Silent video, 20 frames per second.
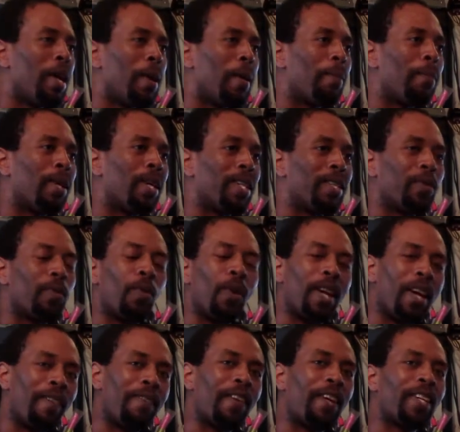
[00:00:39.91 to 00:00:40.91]
But
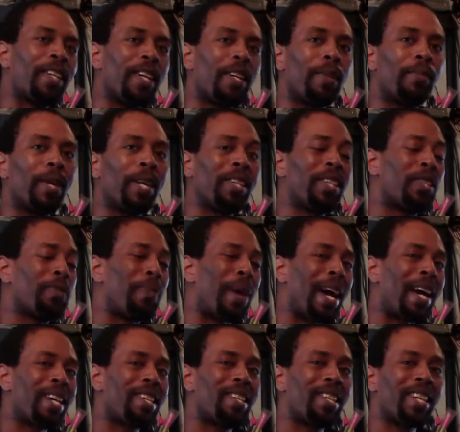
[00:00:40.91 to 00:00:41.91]
when I found out about his
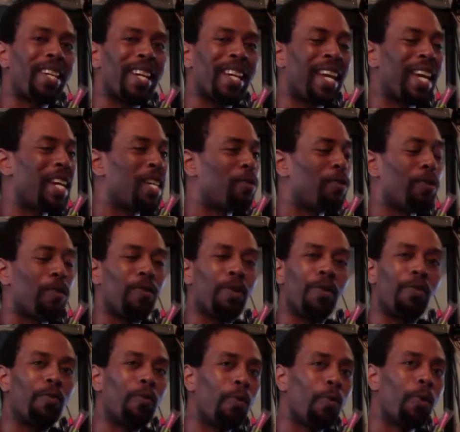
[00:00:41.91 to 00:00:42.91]
passing at age
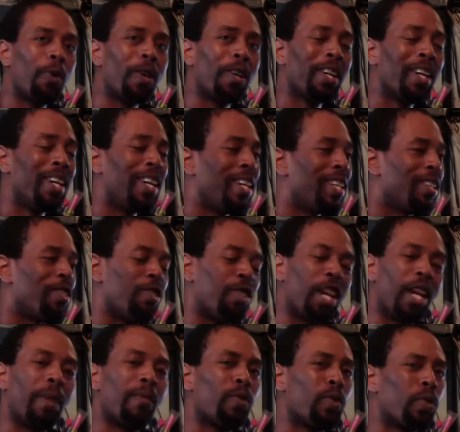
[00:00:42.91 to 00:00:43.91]
54, that
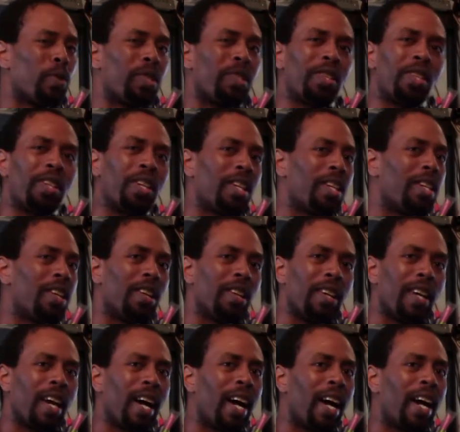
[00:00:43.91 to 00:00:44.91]
James was still a
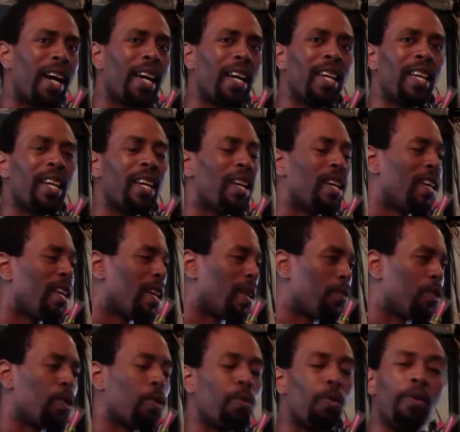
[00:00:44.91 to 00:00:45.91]
young guy,
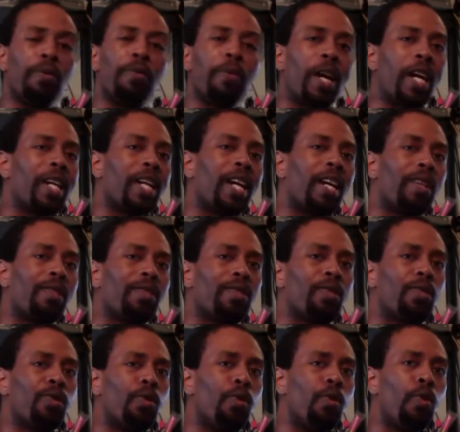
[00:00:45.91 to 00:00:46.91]
I'm sure we'll find out
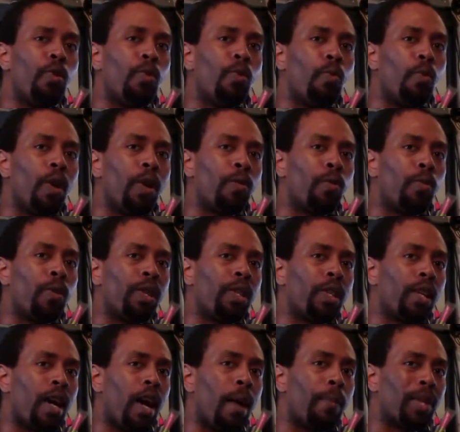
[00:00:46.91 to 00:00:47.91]
soon what, what
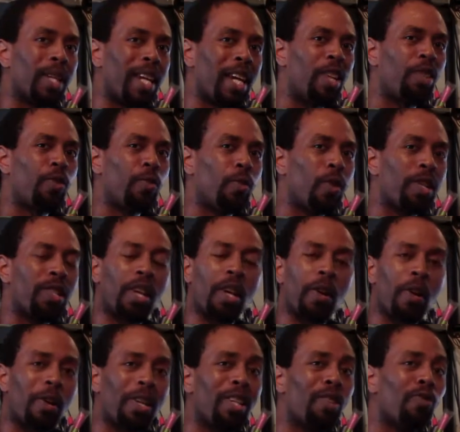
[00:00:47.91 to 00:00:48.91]
the complication was. I
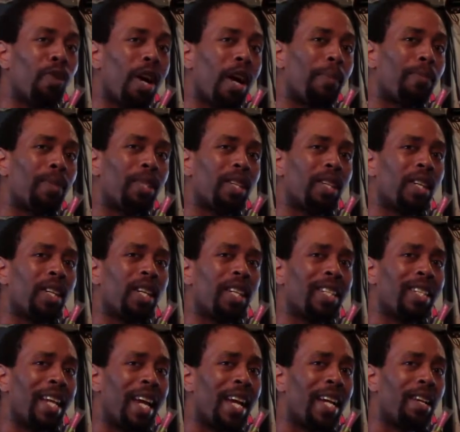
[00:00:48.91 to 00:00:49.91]
heard he dropped uh,
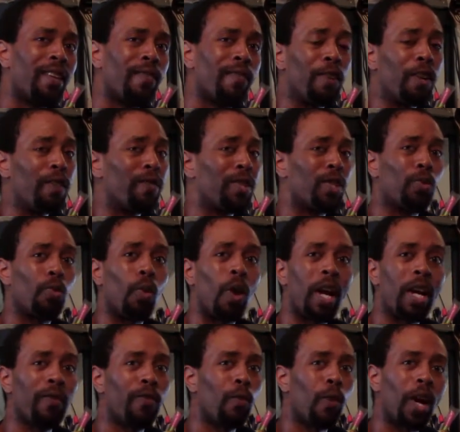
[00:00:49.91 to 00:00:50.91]
dead in front of his
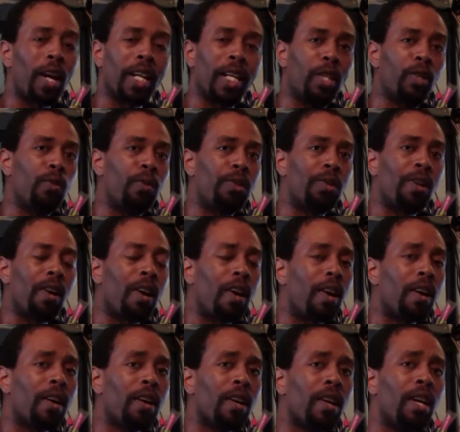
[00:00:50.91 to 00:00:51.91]
wife walking to his
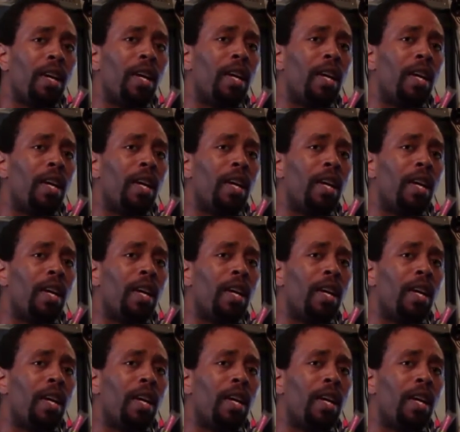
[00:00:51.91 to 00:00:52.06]
car.